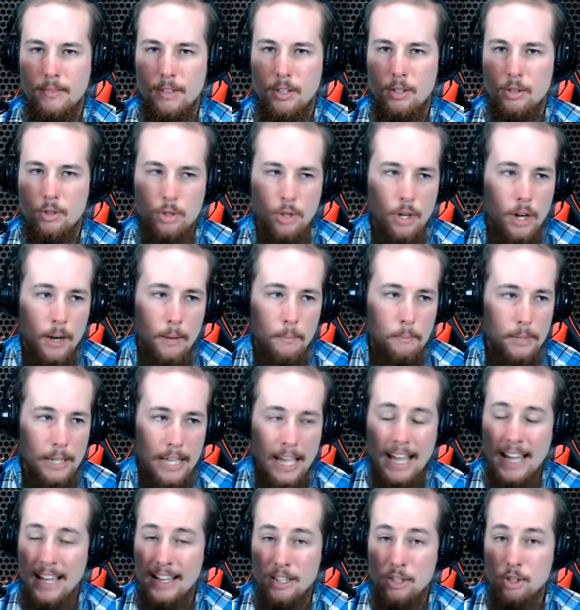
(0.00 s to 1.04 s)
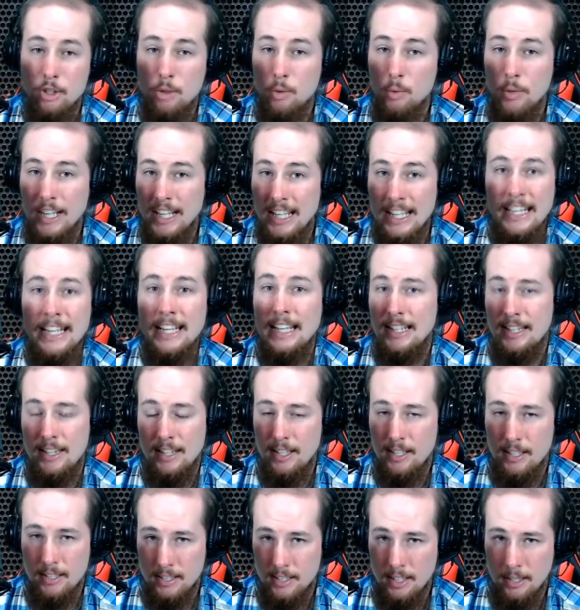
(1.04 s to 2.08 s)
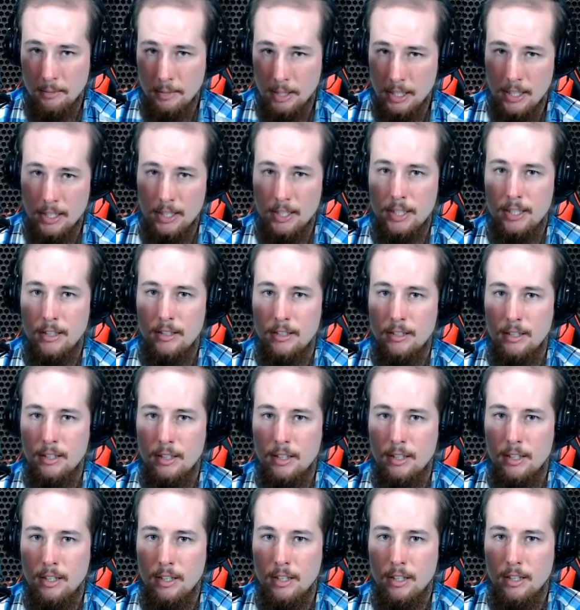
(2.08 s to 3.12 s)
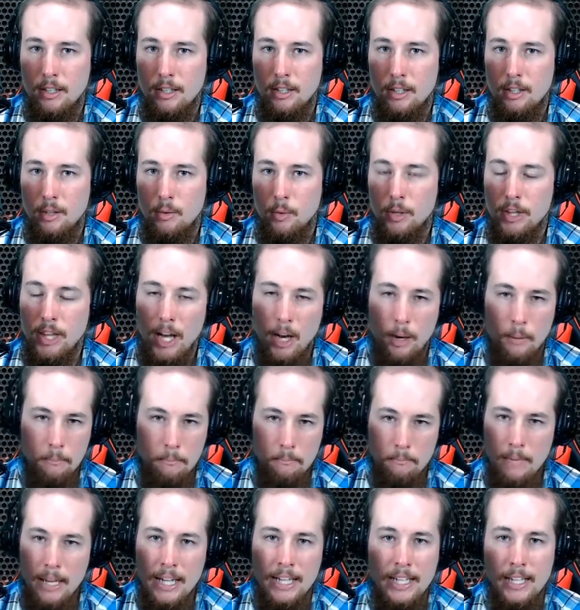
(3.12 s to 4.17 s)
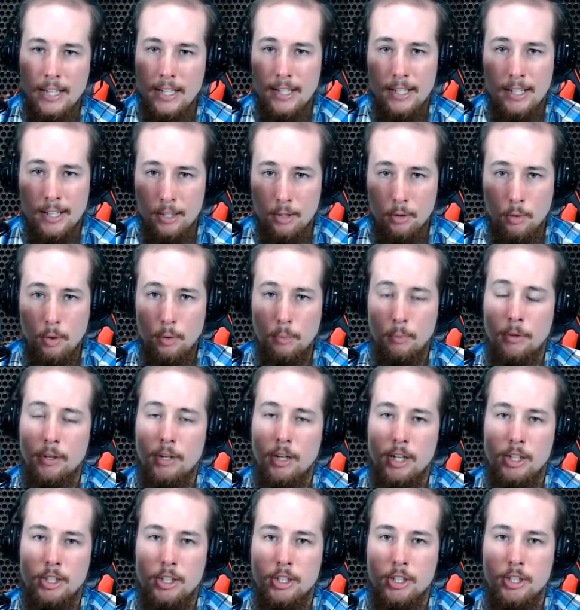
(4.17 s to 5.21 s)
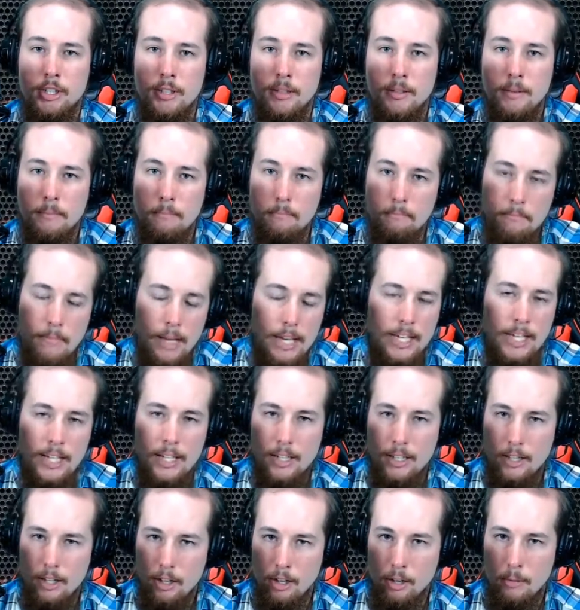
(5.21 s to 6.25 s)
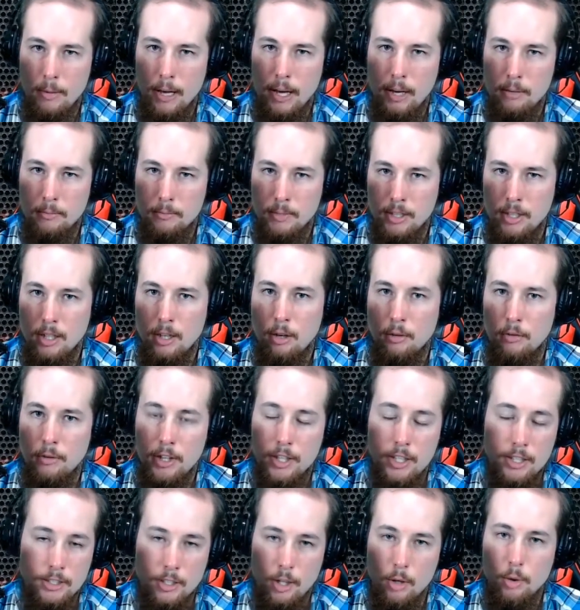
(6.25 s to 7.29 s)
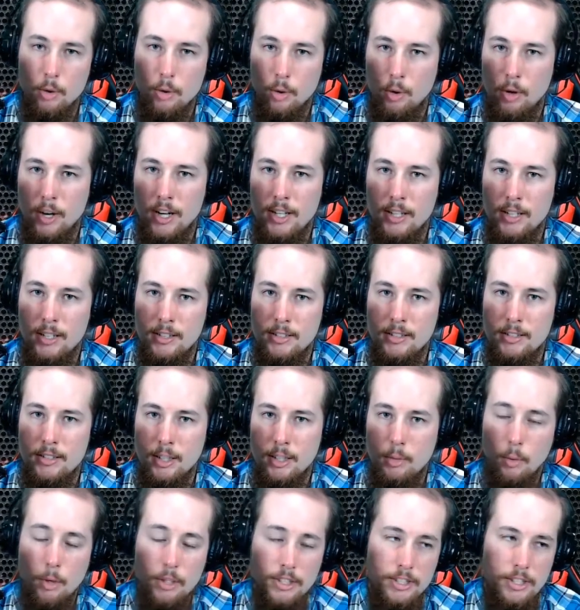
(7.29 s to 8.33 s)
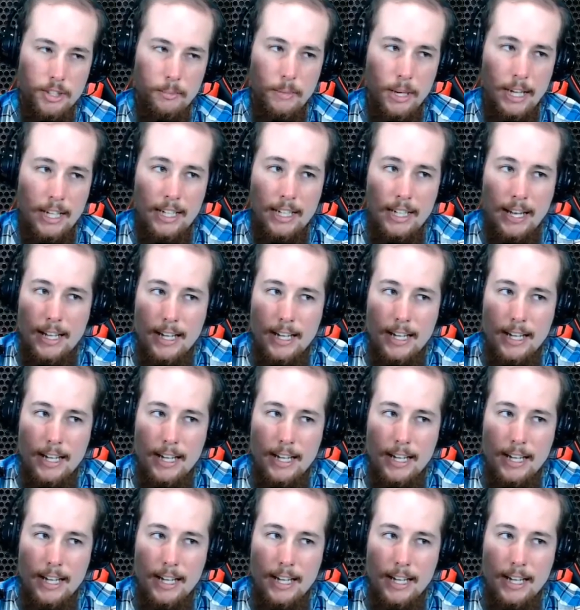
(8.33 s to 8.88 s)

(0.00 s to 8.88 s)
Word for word: Trump can't do anything, seemingly, without making it into a production, making it all about himself and his own greatness. He wants to make it a